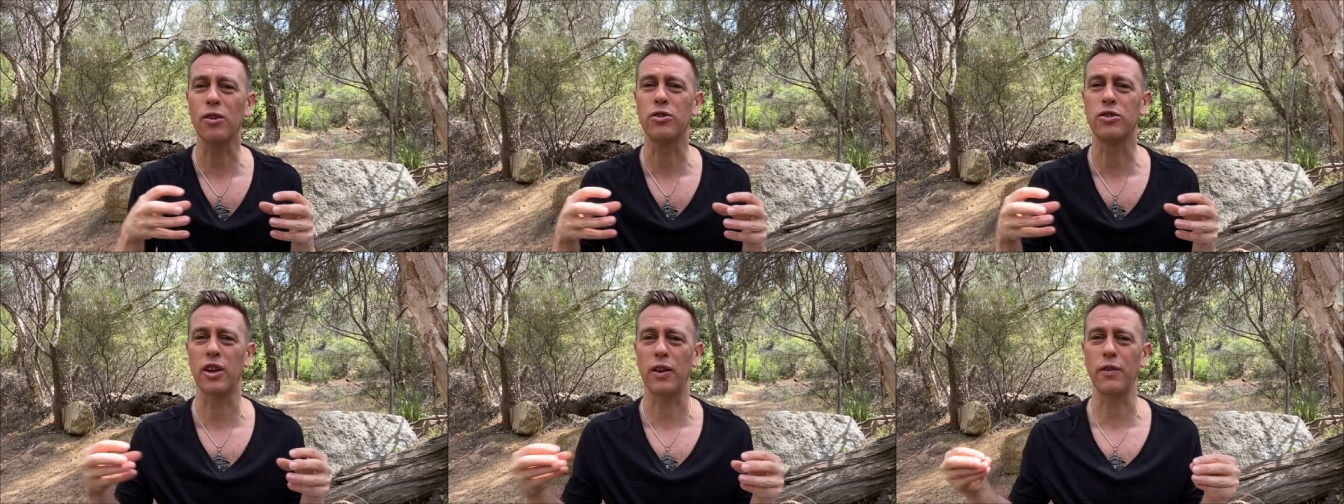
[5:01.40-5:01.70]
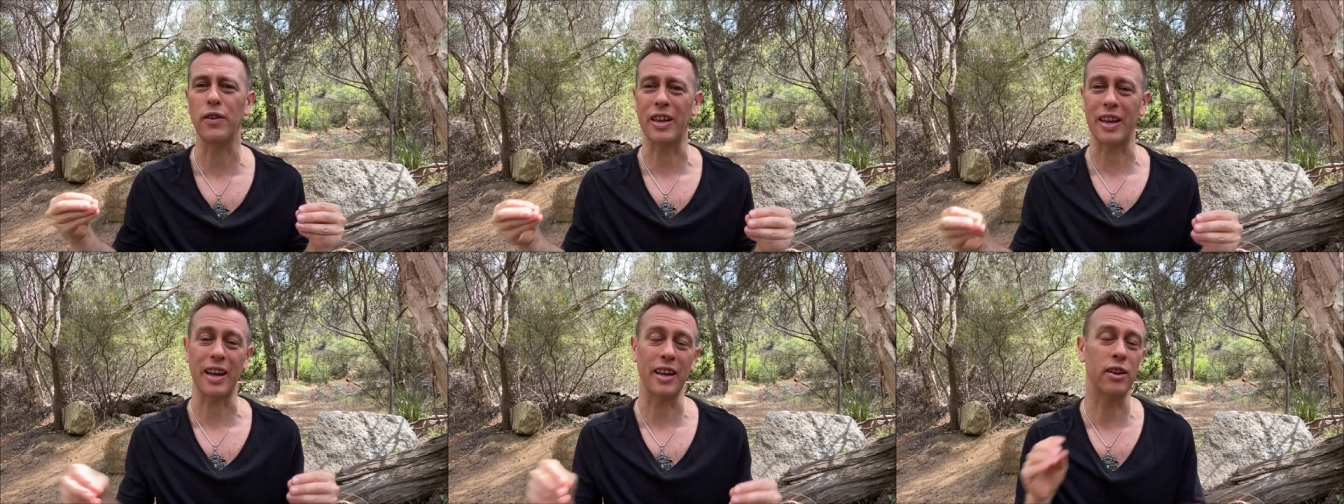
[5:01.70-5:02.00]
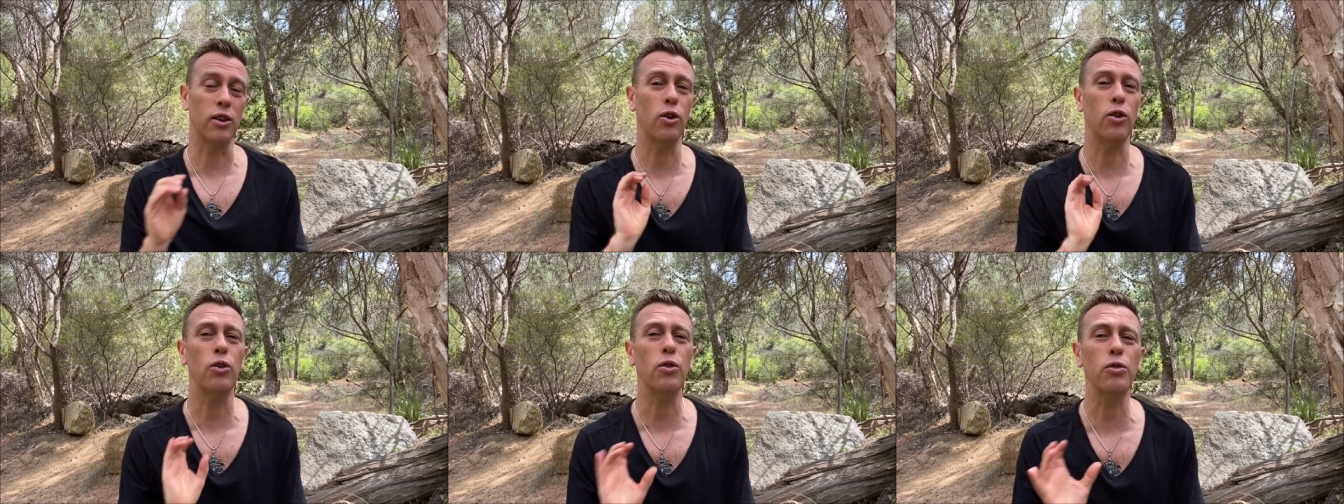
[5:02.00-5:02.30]
longevity,
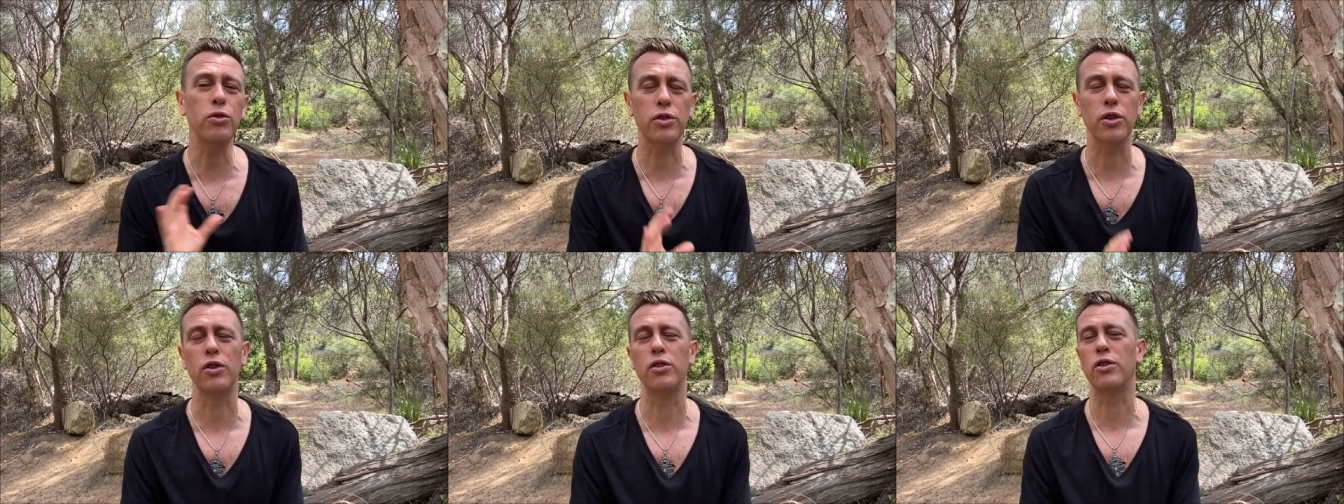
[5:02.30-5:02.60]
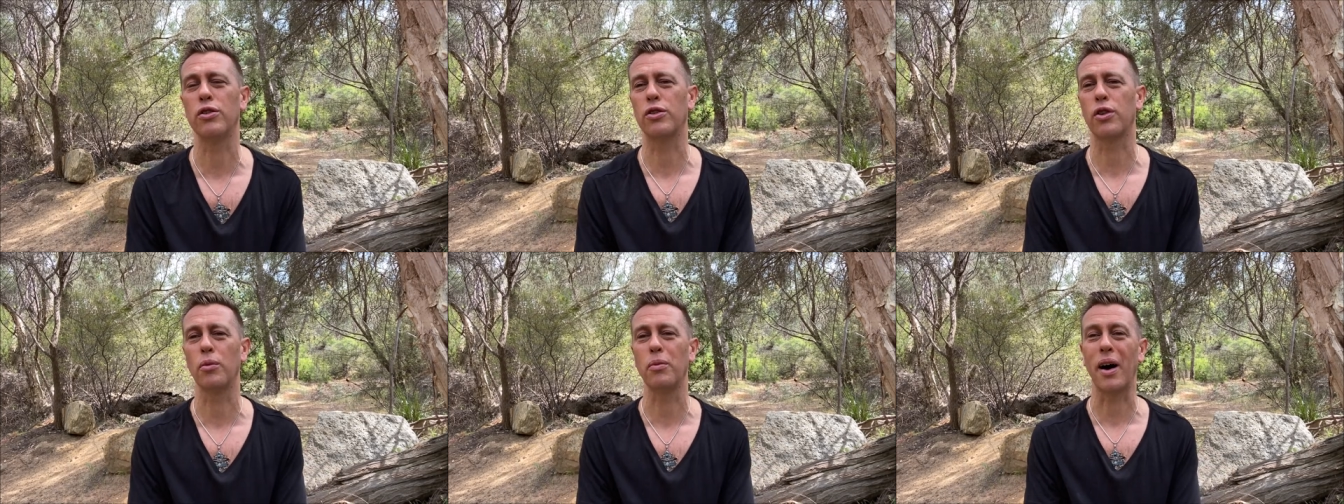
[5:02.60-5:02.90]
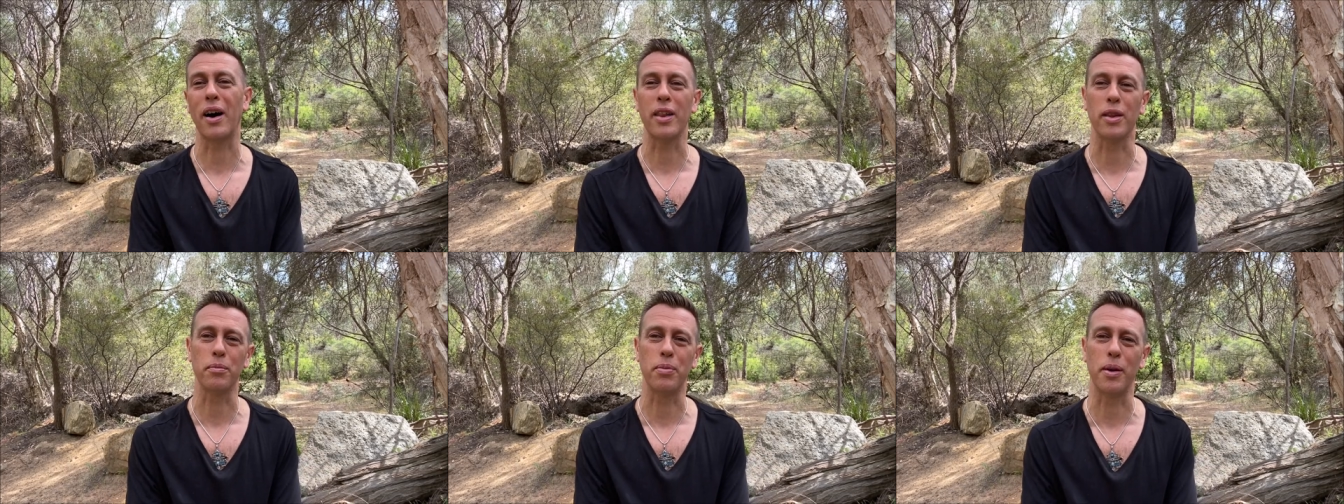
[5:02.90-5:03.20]
and also to
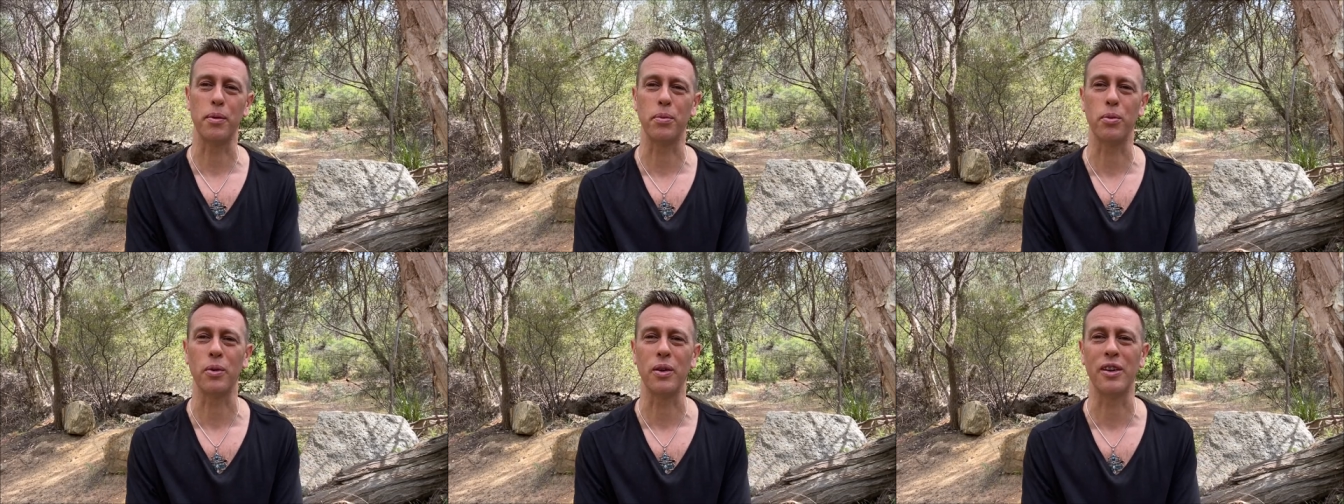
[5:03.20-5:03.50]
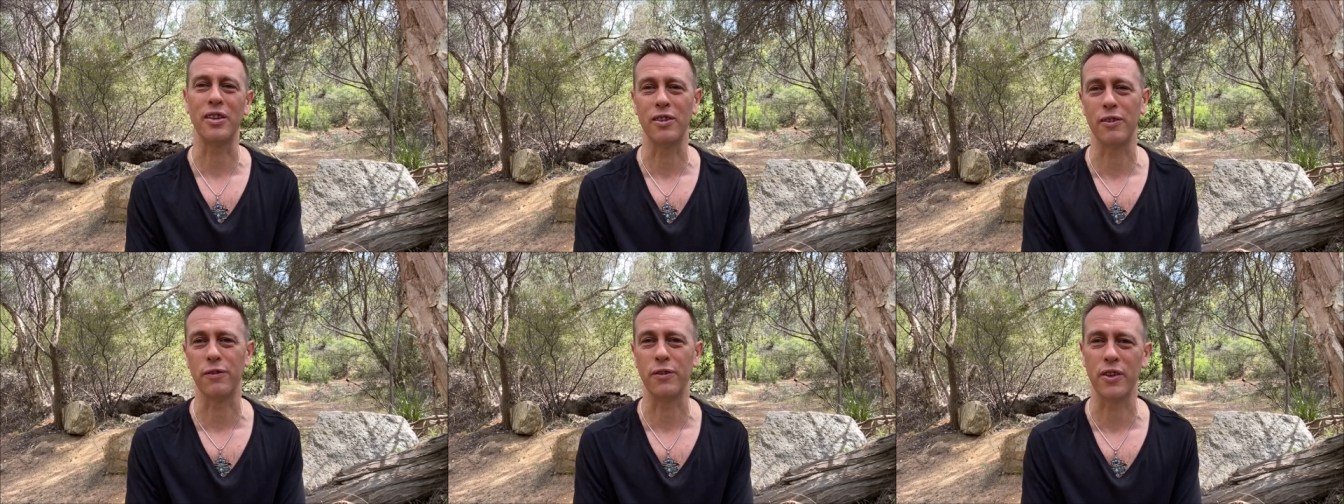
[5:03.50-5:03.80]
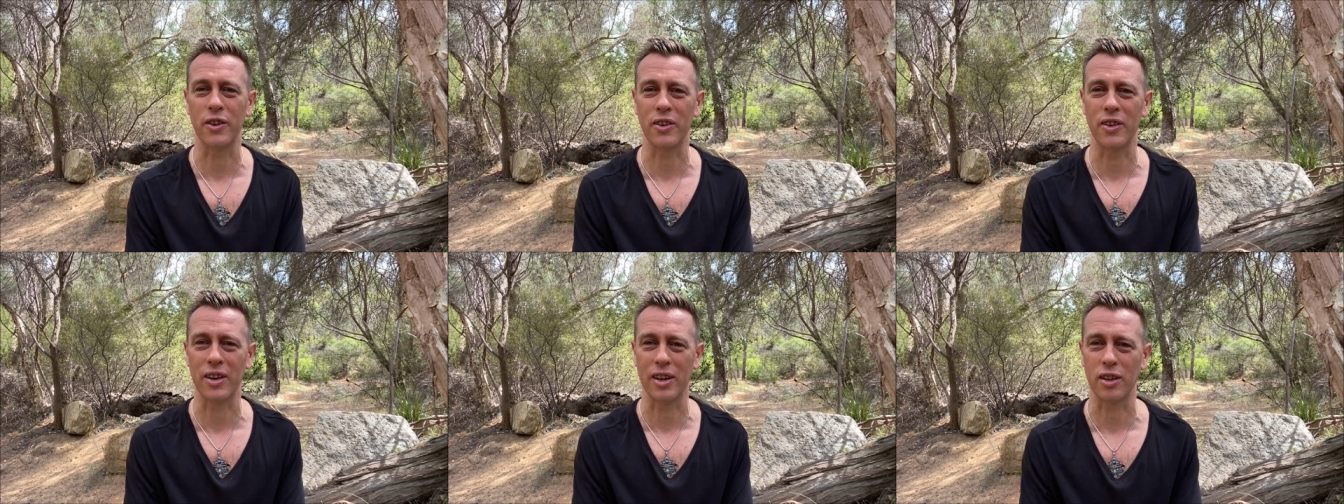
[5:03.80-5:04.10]
stop other people
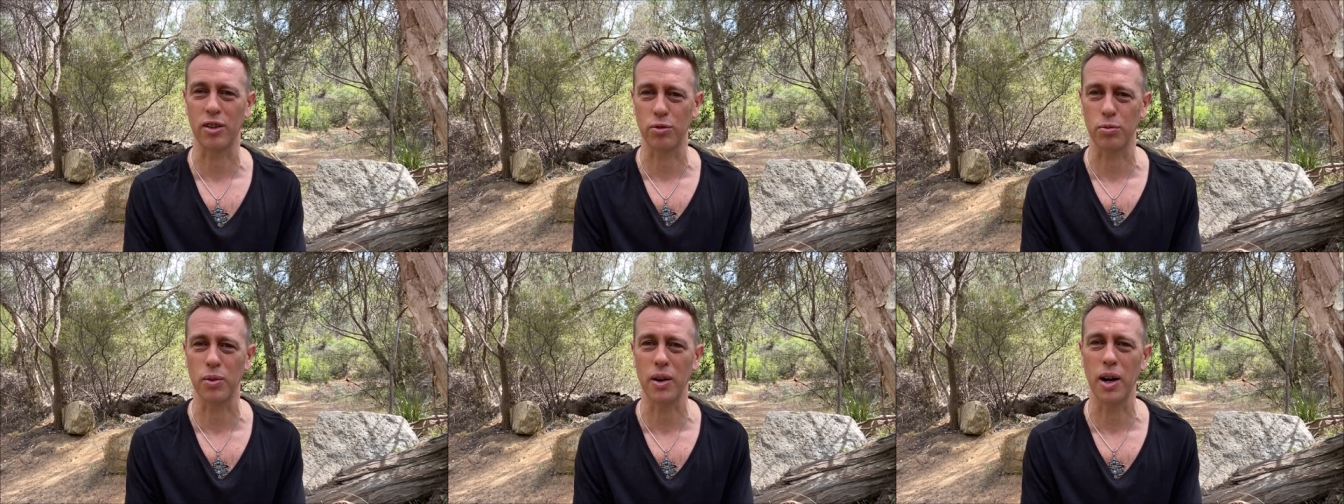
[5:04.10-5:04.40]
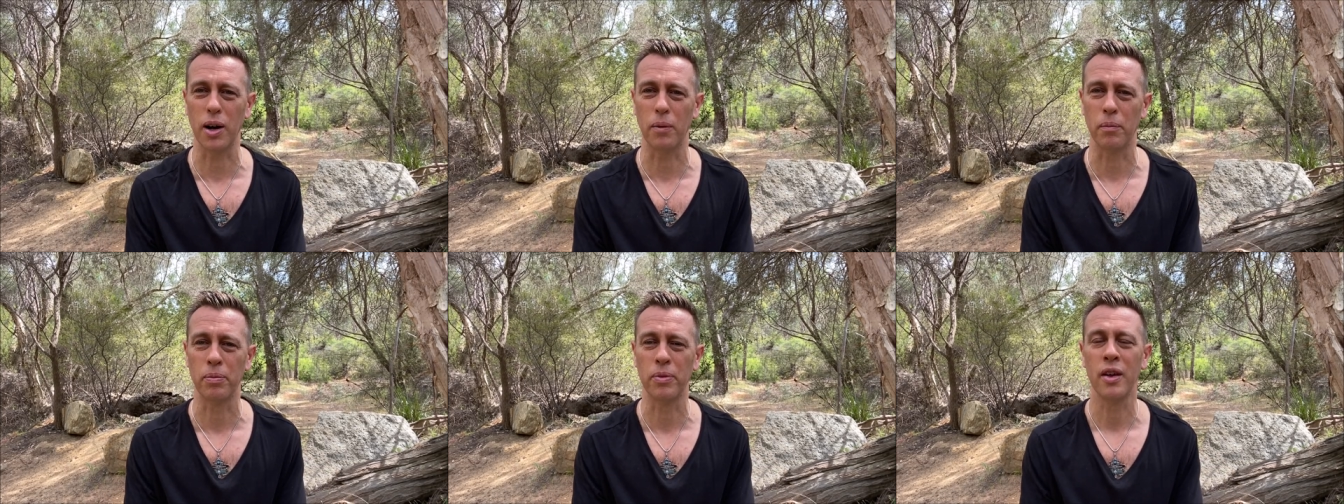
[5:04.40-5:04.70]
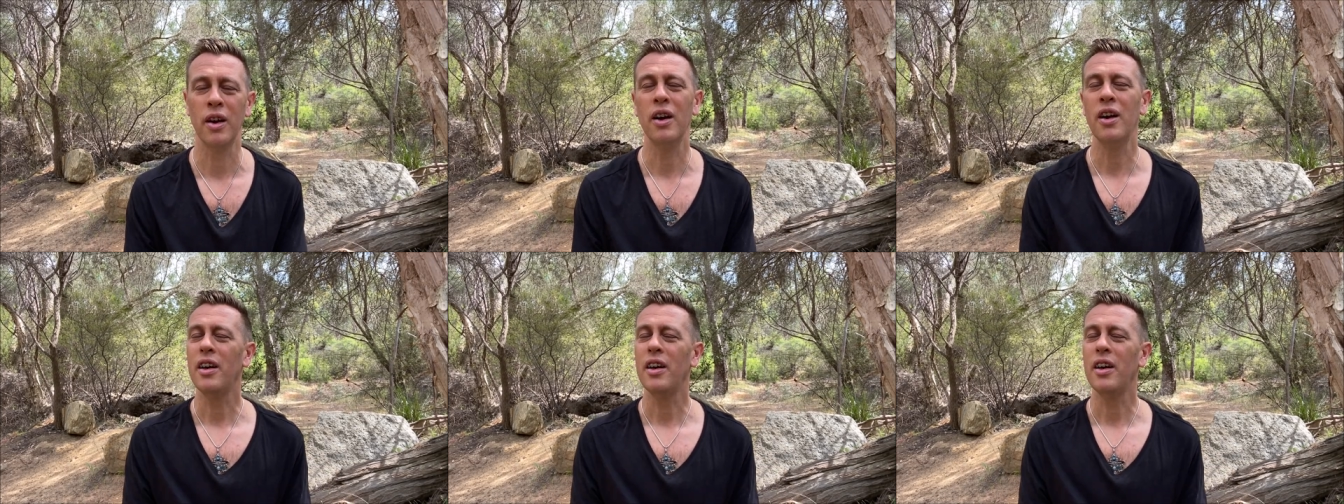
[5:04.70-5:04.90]
interfering as well.